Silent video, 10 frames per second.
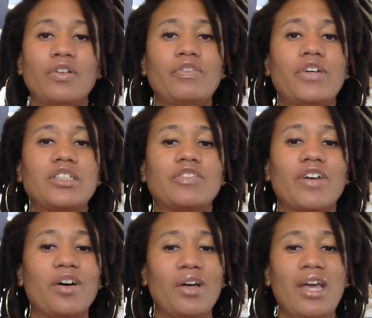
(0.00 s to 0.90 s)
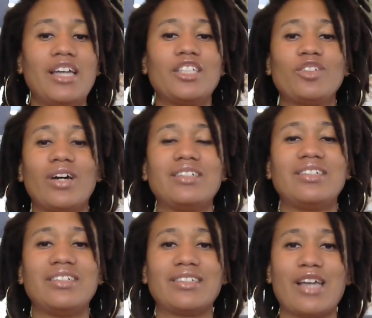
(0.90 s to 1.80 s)
first of all,
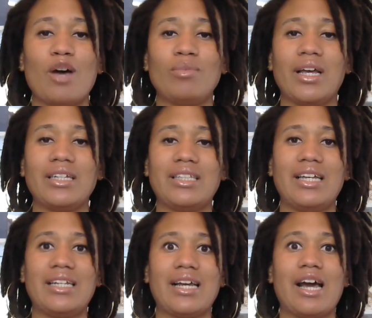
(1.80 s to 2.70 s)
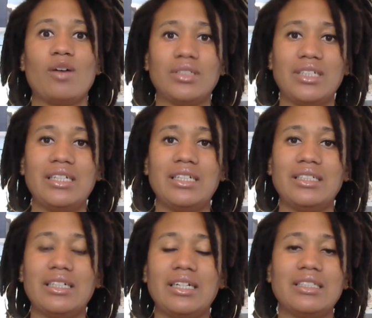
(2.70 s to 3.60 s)
scratching the scalp like that, like I was getting it
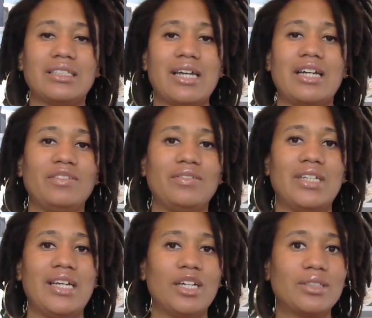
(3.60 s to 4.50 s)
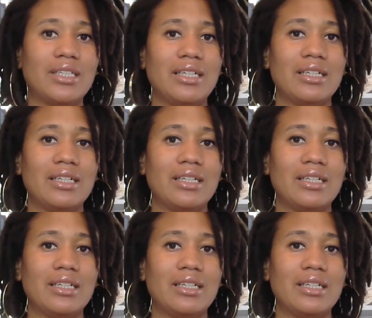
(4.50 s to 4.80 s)
done, is not even healthy.